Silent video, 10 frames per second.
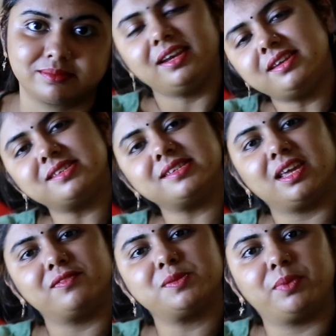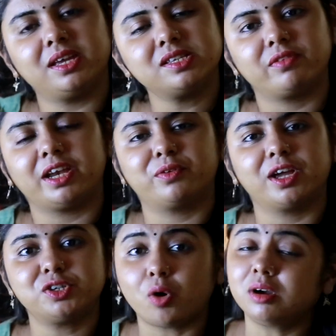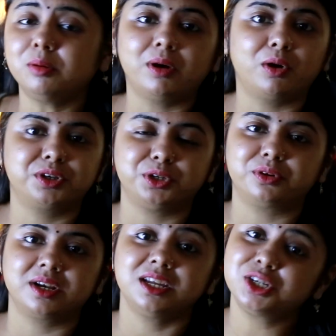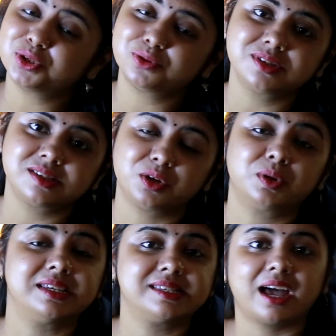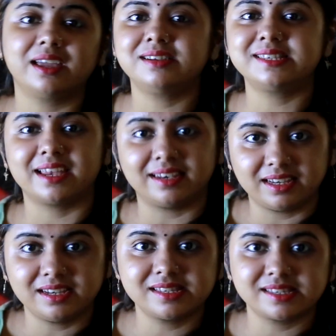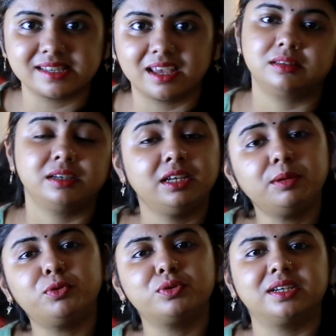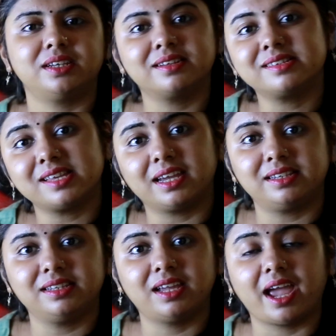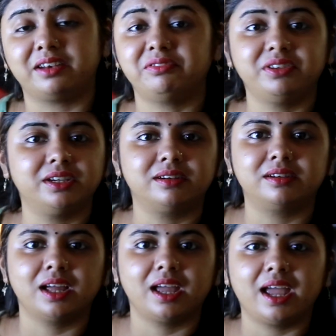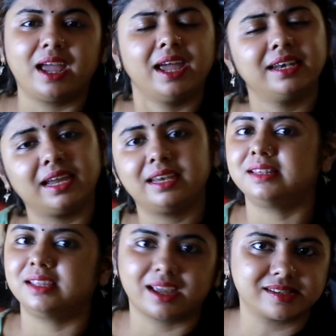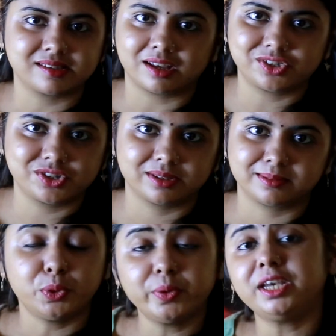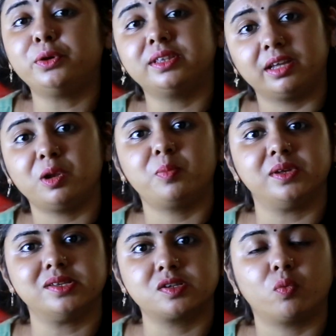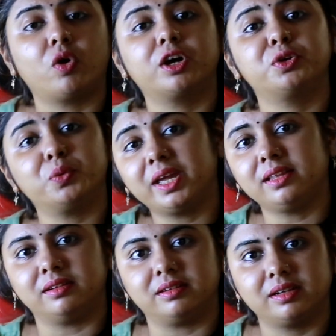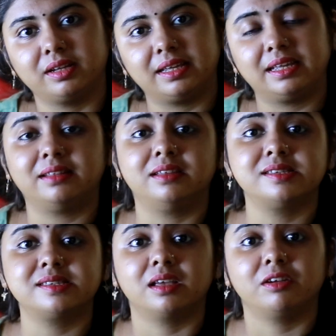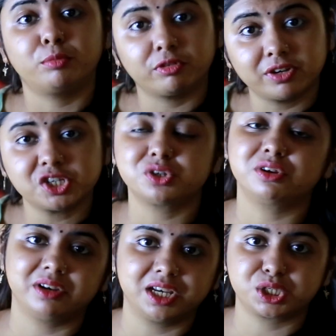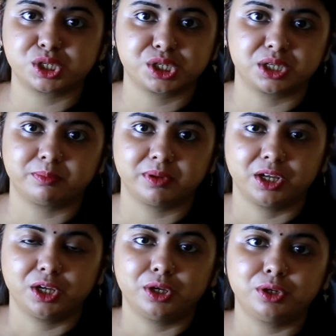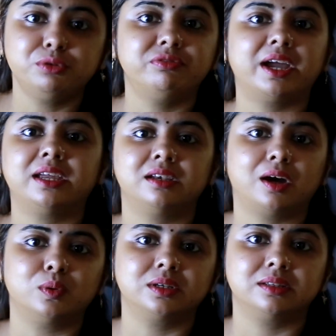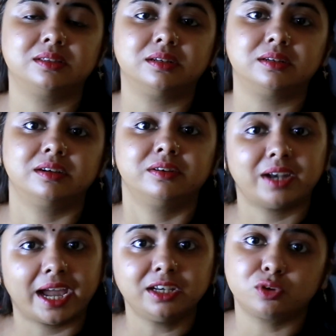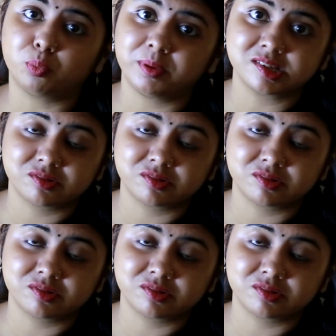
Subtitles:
It is a safe space where you can talk about your issues, your desires and needs, the deep-rooted anxiety and fear, and anything as such. You and your therapist work together in this professional relationship to find out the right coping